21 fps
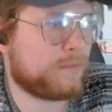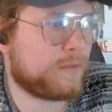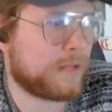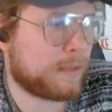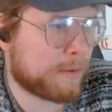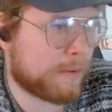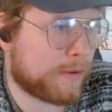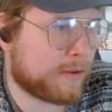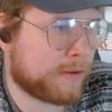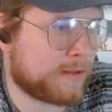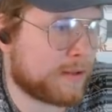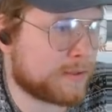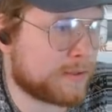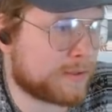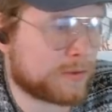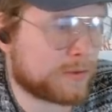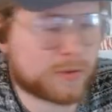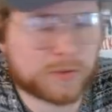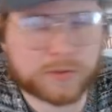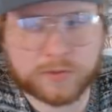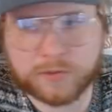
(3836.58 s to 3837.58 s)
like maybe a
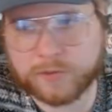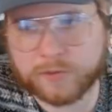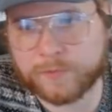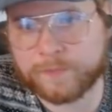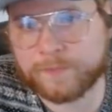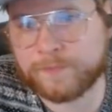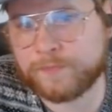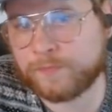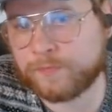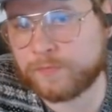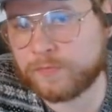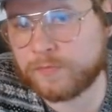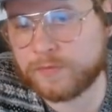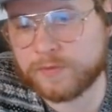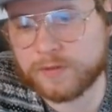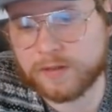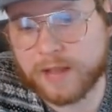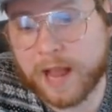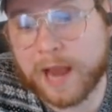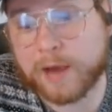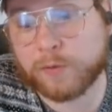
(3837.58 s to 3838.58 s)
dozen or so.
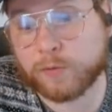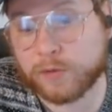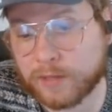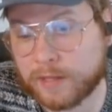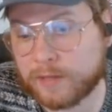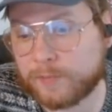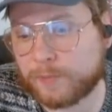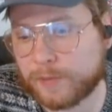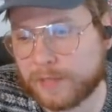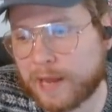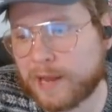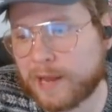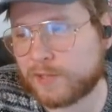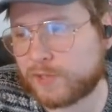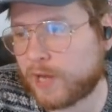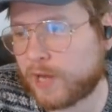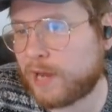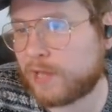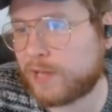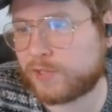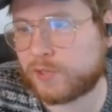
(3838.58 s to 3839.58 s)
I really, but I
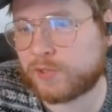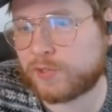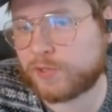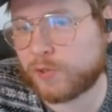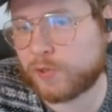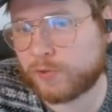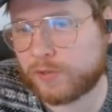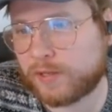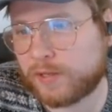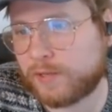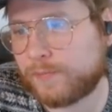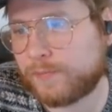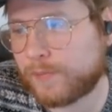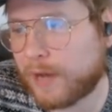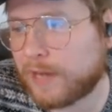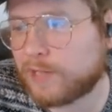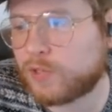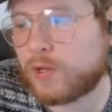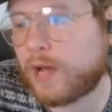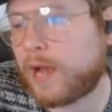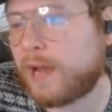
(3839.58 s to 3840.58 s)
also I also sold them.
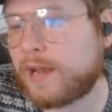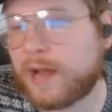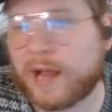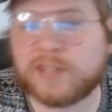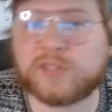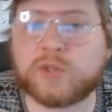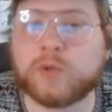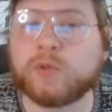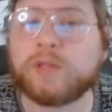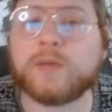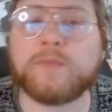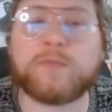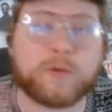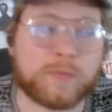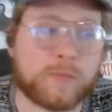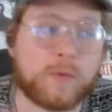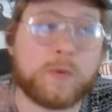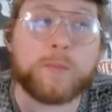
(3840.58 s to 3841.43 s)
I sold I, I sold them for